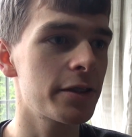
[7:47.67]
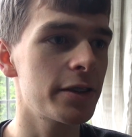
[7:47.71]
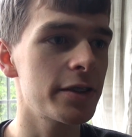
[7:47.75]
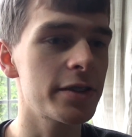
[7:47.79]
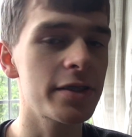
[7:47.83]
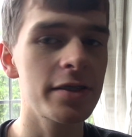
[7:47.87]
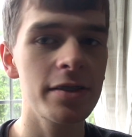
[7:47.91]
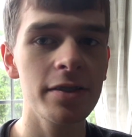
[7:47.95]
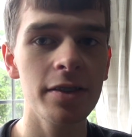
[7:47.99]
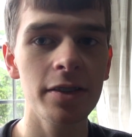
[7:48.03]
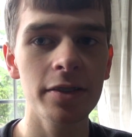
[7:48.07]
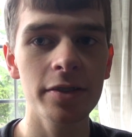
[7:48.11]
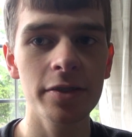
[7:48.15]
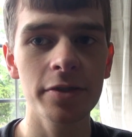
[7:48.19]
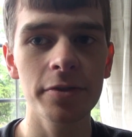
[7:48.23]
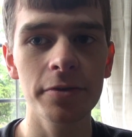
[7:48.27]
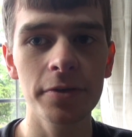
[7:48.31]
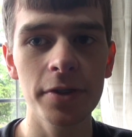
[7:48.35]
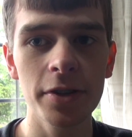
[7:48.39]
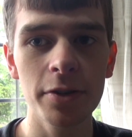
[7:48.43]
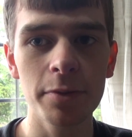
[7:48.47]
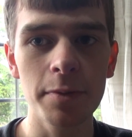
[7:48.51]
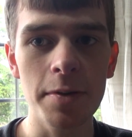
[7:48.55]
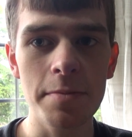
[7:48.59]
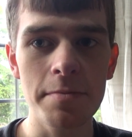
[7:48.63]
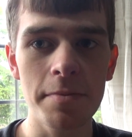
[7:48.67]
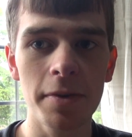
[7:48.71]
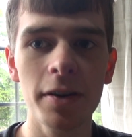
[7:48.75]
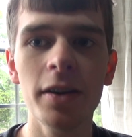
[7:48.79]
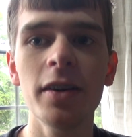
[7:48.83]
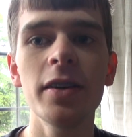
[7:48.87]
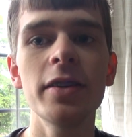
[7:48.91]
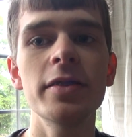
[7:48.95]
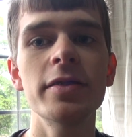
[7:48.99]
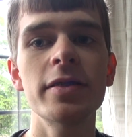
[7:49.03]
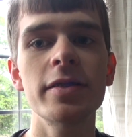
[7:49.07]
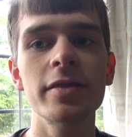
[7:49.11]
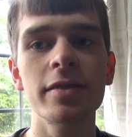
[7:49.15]
I start to feel my
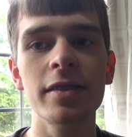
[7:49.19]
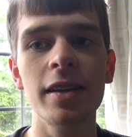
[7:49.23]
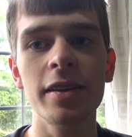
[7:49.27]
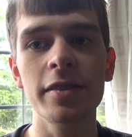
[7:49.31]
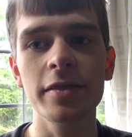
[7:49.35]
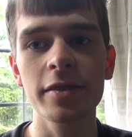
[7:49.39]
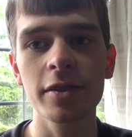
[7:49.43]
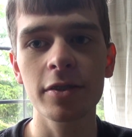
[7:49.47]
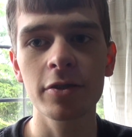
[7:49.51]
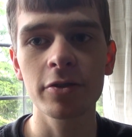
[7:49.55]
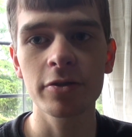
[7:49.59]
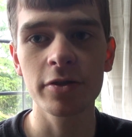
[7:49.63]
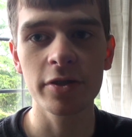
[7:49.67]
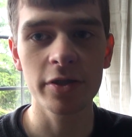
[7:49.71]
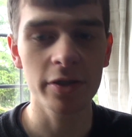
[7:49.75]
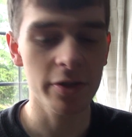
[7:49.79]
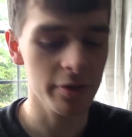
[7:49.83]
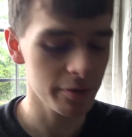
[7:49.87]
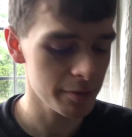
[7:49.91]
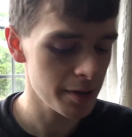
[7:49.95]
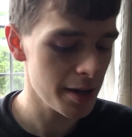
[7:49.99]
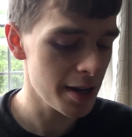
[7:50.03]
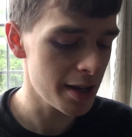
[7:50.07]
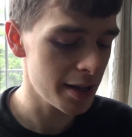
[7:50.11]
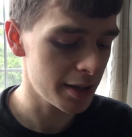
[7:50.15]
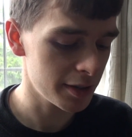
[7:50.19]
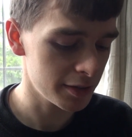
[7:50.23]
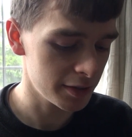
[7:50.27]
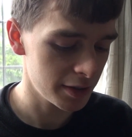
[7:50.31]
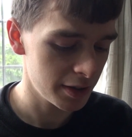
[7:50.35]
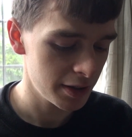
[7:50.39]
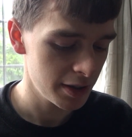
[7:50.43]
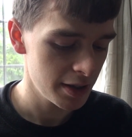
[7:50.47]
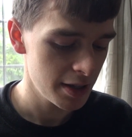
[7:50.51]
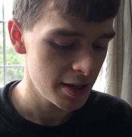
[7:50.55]
mind is less cluttered as well.